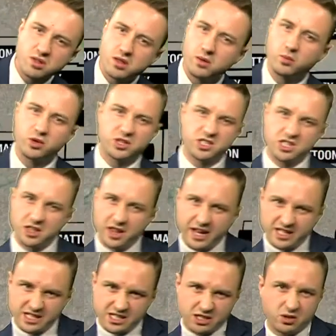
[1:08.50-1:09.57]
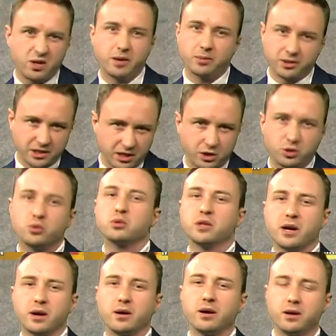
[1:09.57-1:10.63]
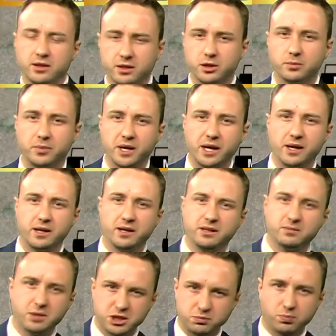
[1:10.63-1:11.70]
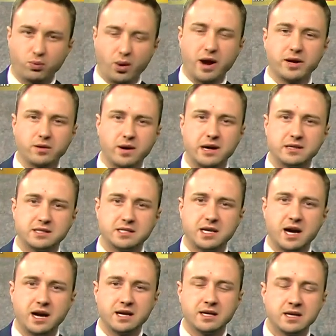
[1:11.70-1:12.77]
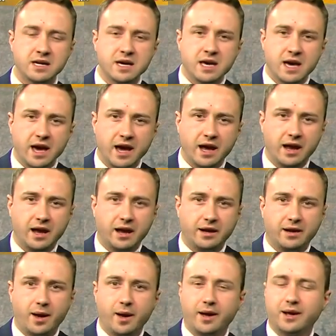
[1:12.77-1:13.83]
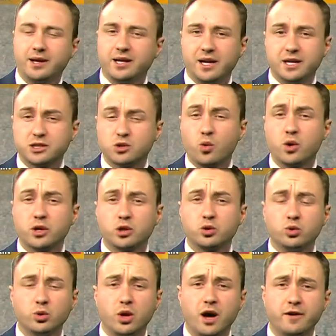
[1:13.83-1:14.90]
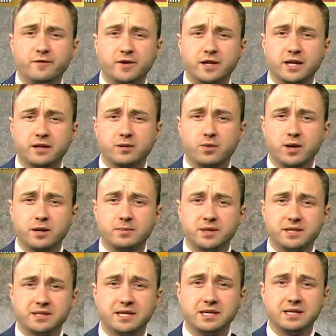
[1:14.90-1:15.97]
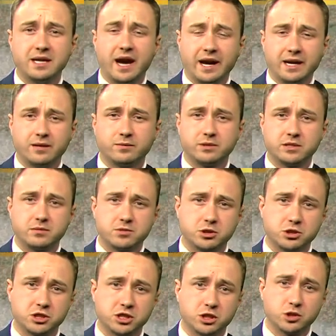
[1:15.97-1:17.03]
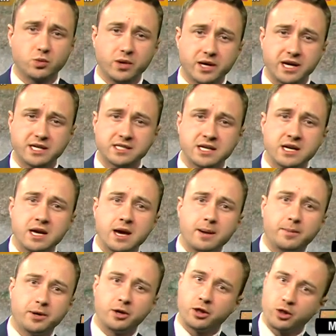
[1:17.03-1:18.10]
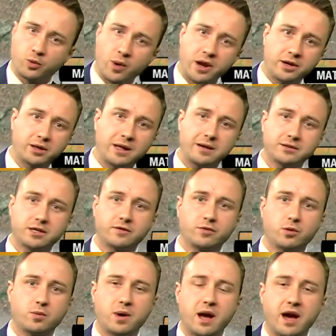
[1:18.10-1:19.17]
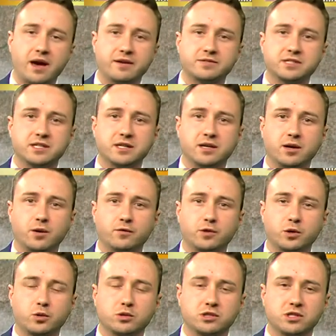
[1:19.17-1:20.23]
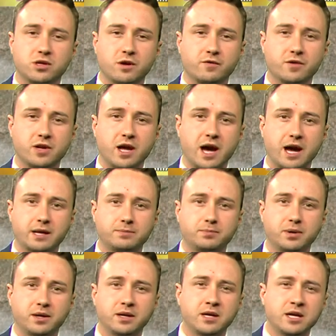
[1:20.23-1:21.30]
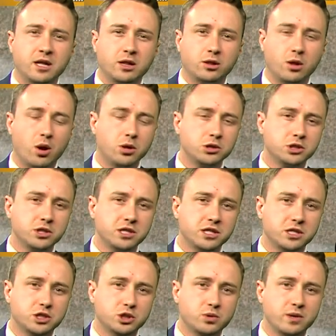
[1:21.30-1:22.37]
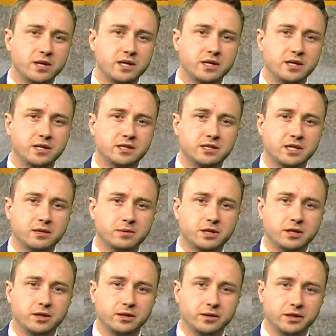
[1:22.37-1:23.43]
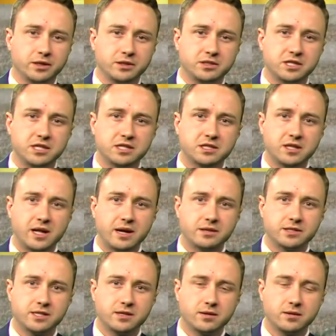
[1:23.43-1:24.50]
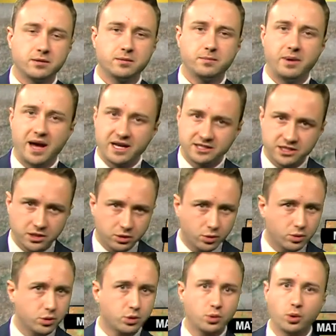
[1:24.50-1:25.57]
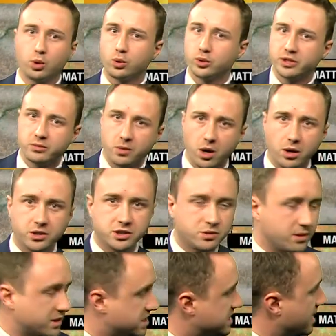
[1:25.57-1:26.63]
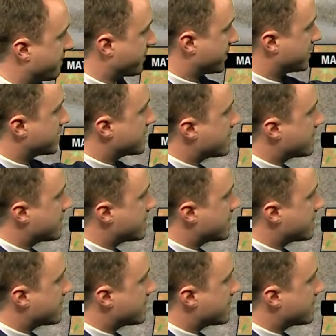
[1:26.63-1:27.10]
where the sunlight's still able to get through there a little bit. It's much brighter outside, and it is going to cool off again quite a bit tonight with temperatures in the 20s. But another round of cloud cover arrives uh, over the course of the overnight, but largely the trend is going to be clearing. You see these clouds here passing through through early tomorrow. It's around 7.